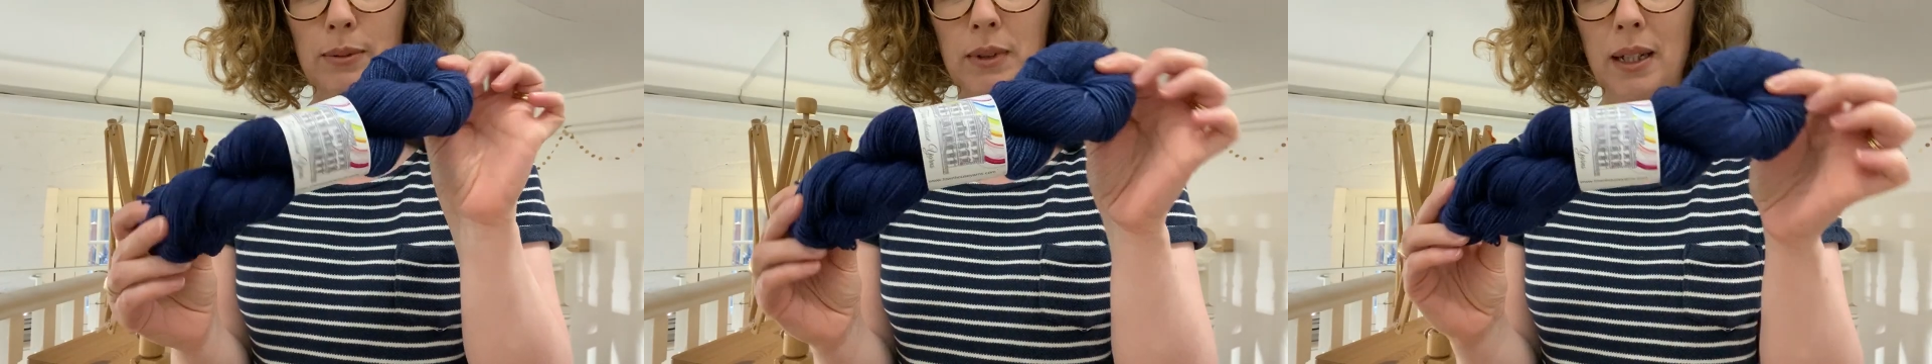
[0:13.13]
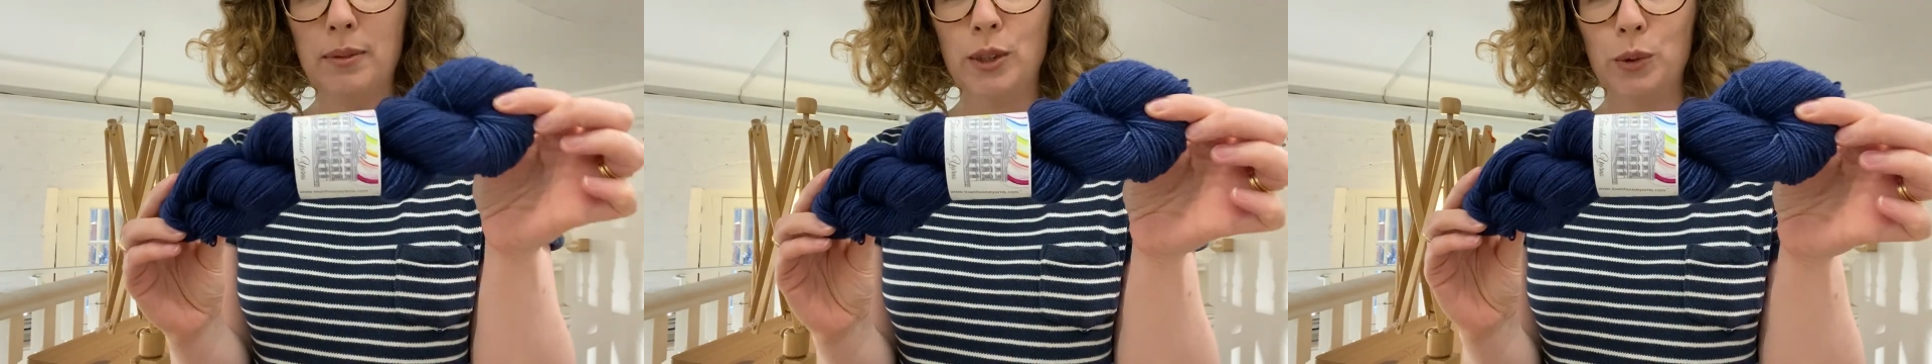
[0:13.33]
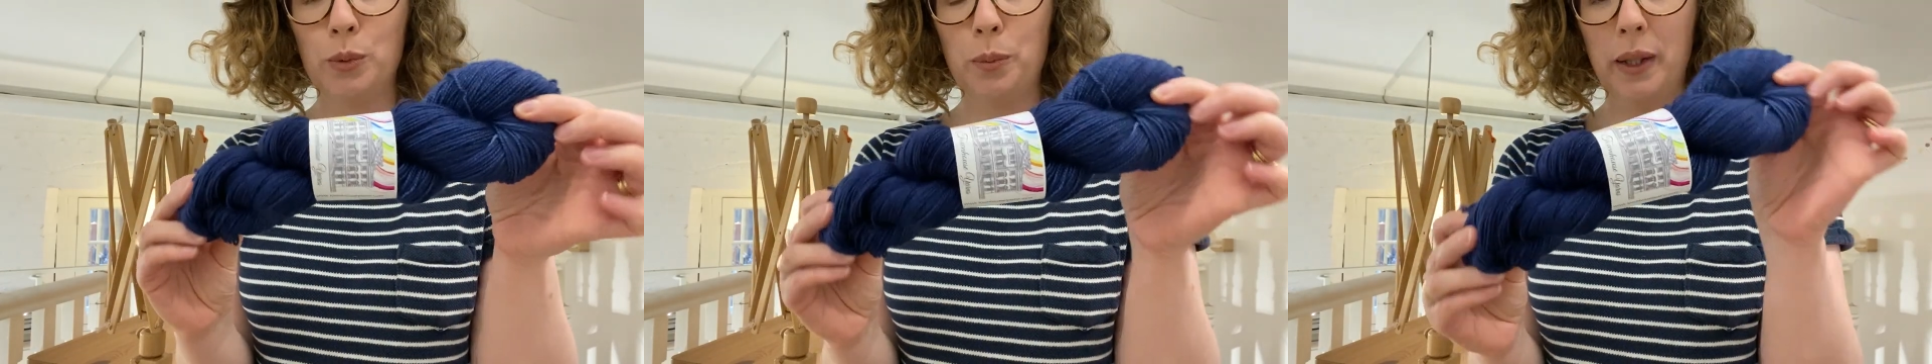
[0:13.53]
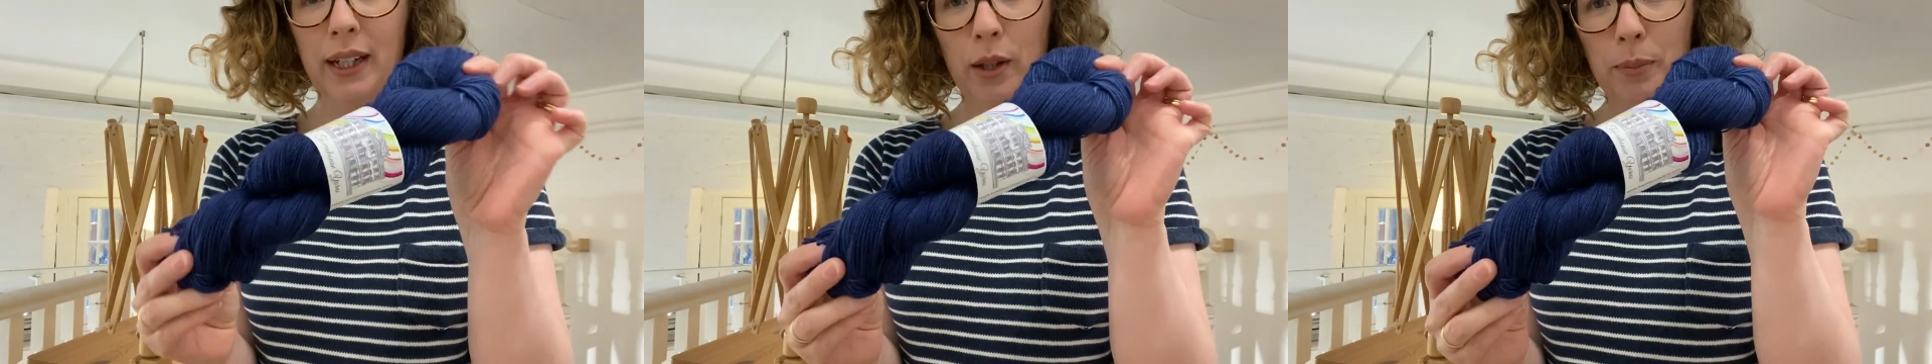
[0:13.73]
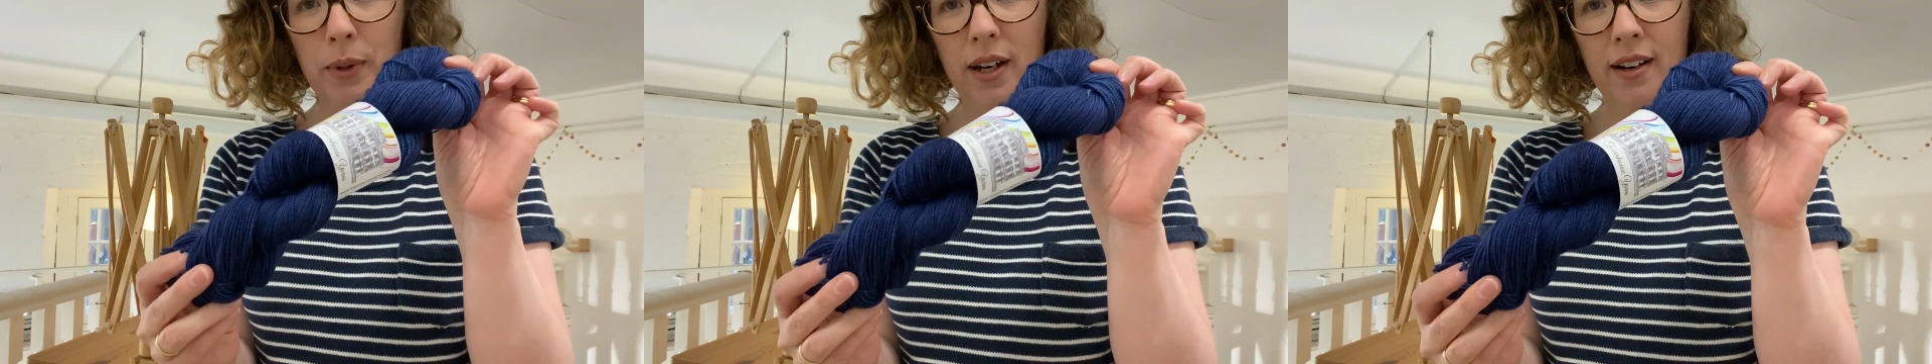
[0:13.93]
sometimes you will
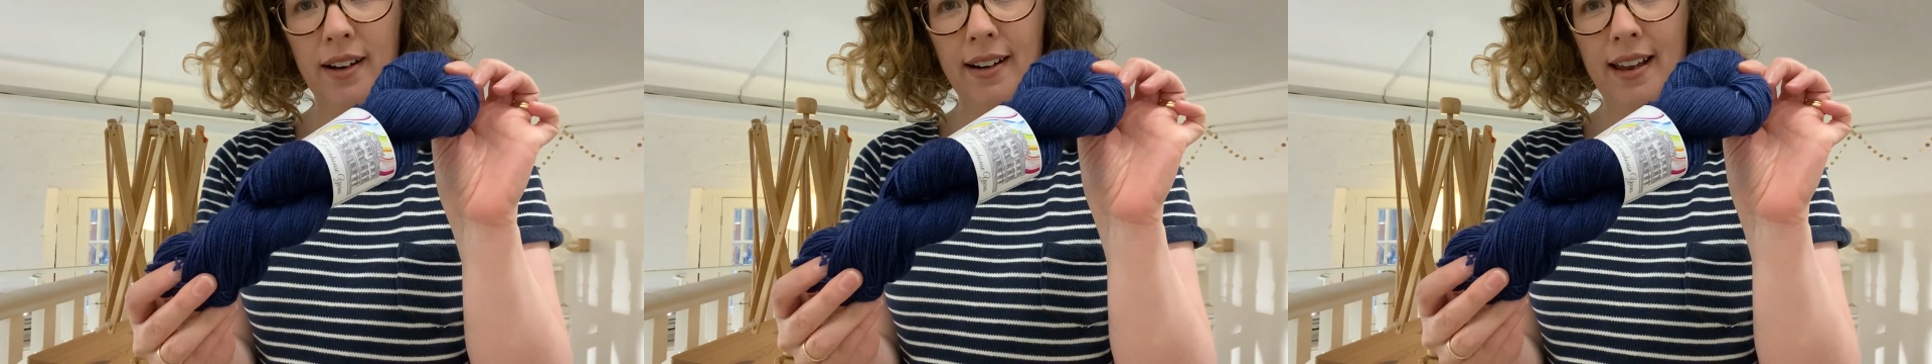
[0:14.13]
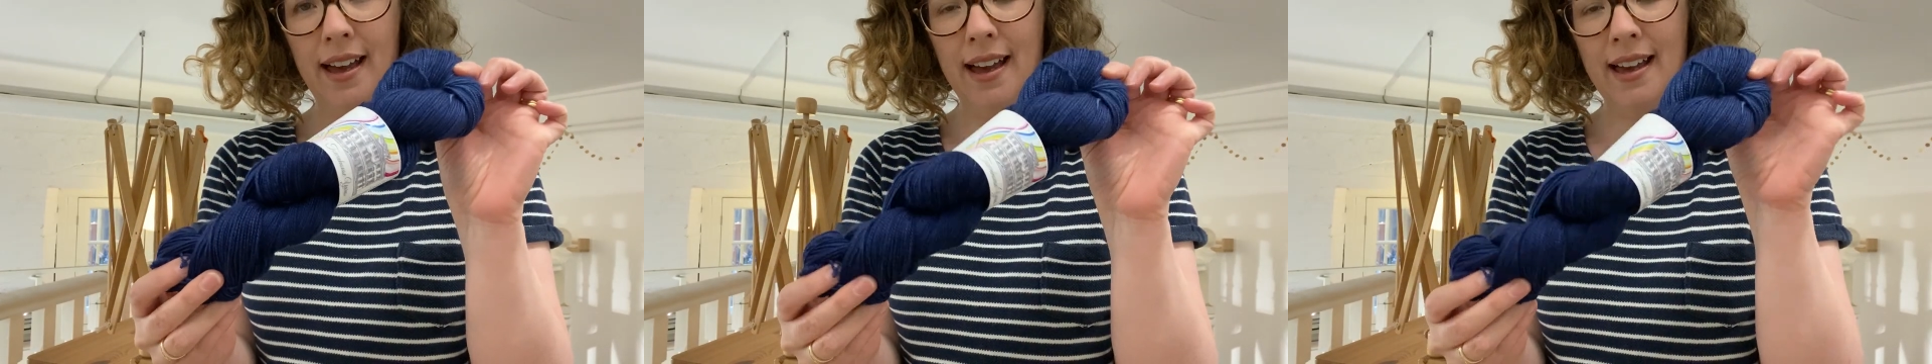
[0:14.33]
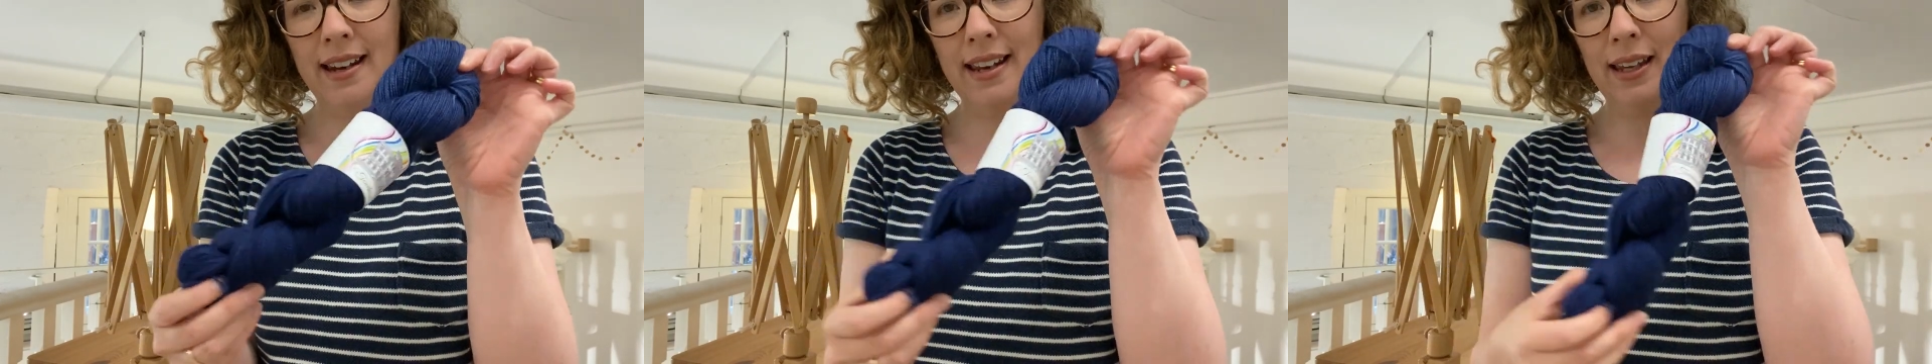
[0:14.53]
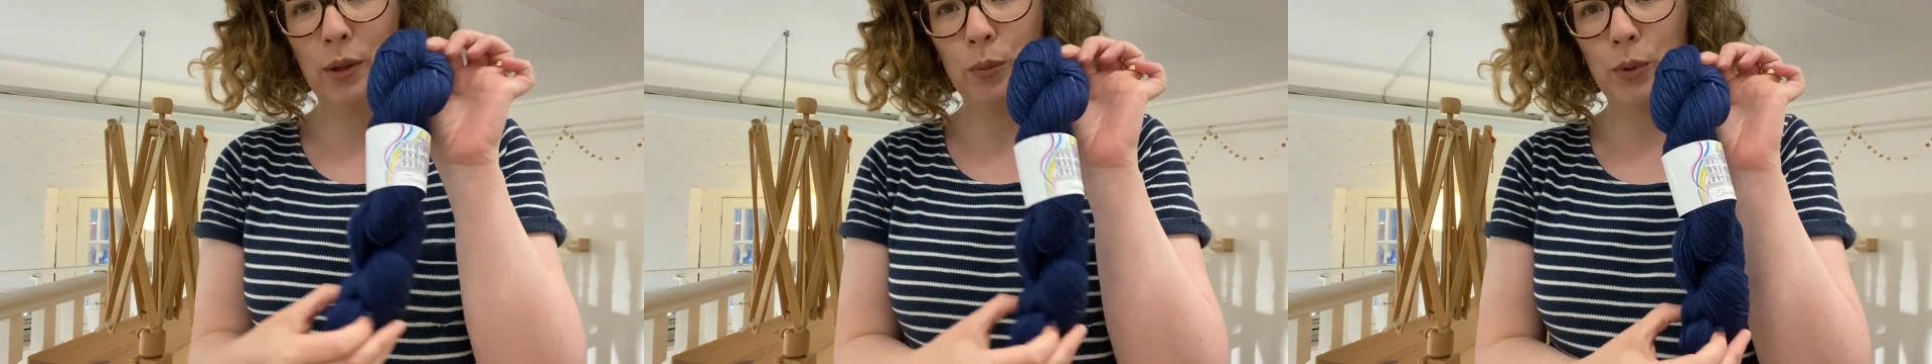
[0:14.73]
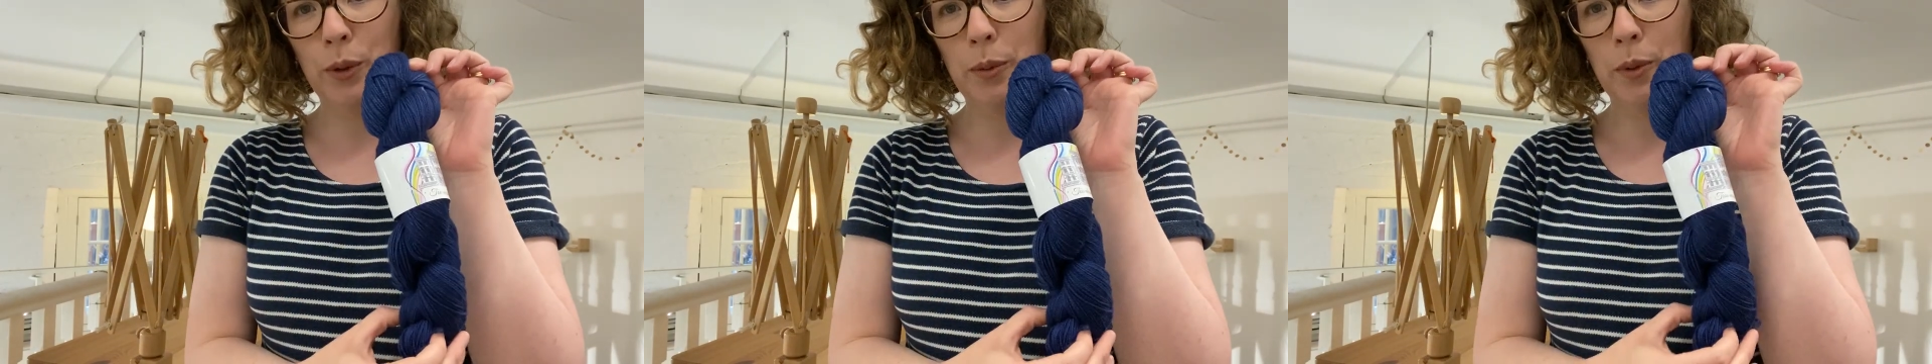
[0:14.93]
pick up yarn and
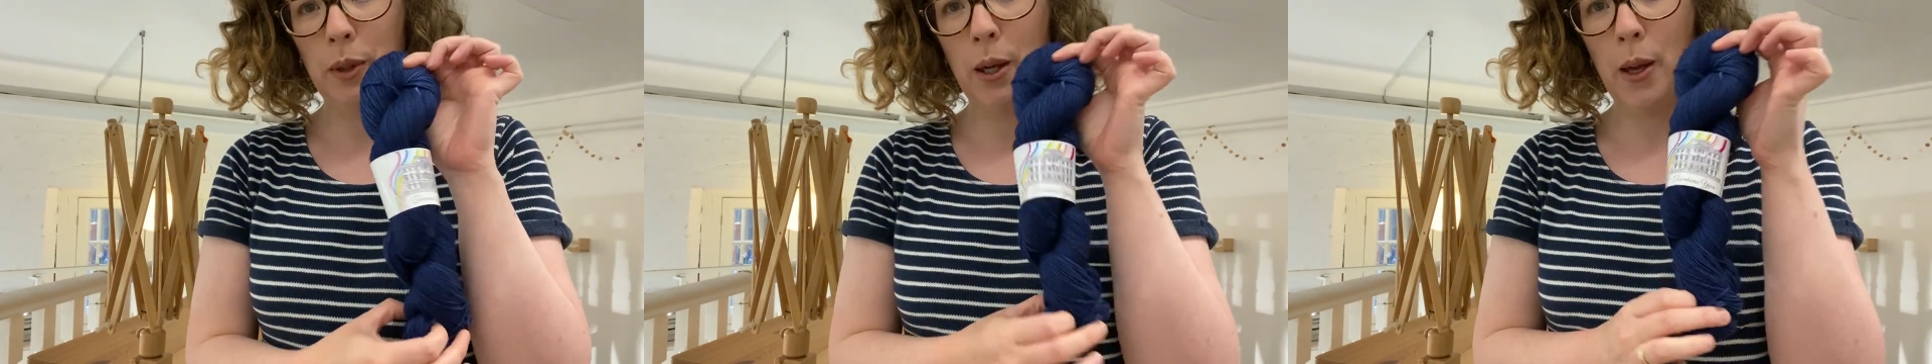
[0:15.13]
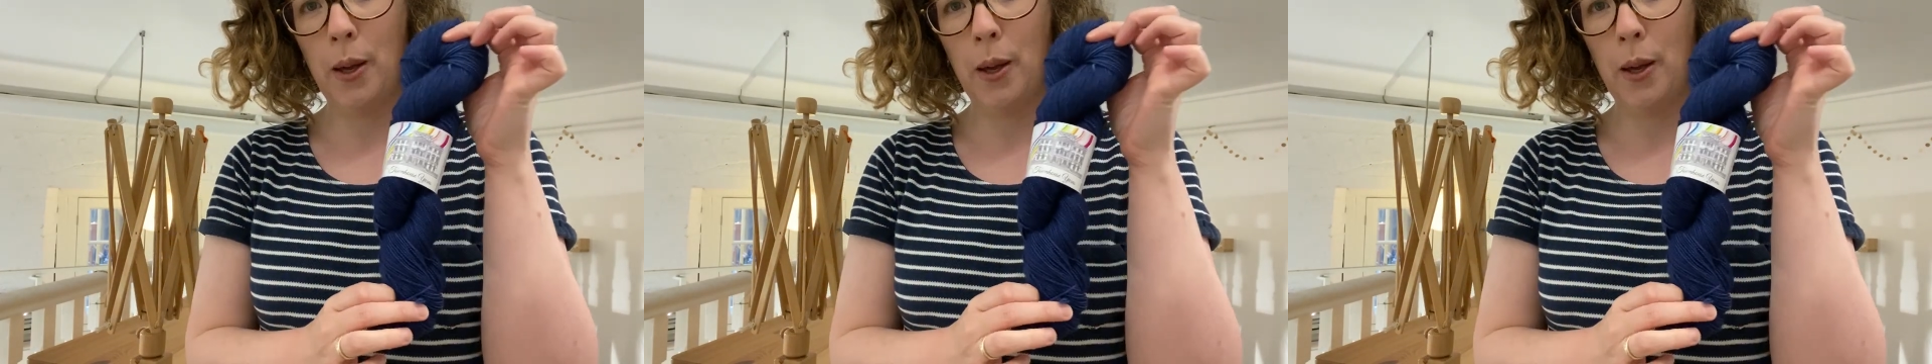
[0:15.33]
it will